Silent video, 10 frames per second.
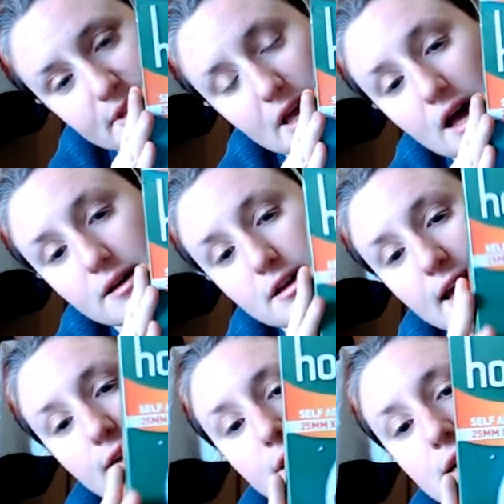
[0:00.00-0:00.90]

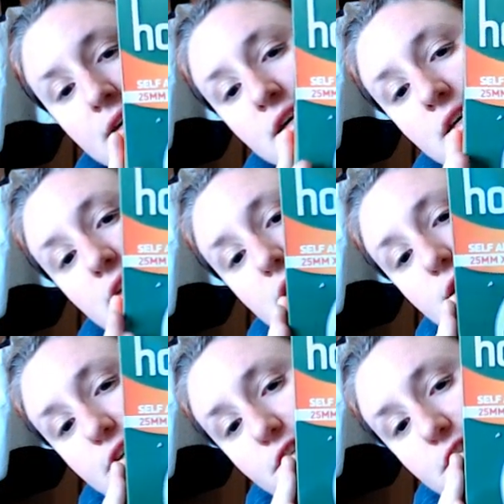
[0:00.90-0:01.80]
Anyway, so I
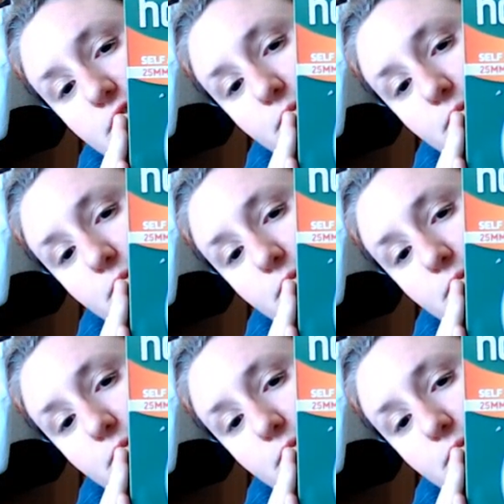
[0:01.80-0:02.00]
got this from